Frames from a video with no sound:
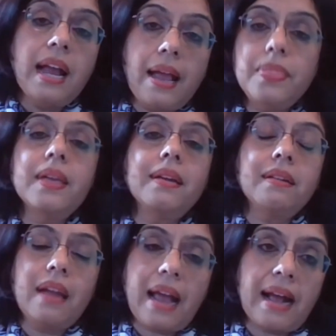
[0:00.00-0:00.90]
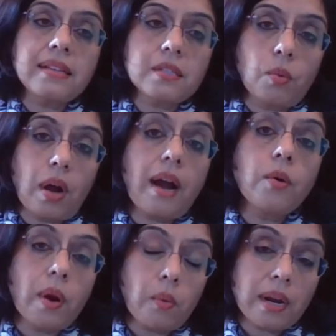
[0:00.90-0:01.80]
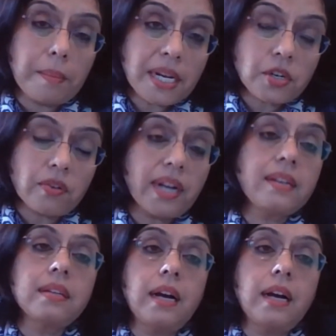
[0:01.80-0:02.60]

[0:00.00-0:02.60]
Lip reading: and then ask, well, how do I want to measure it?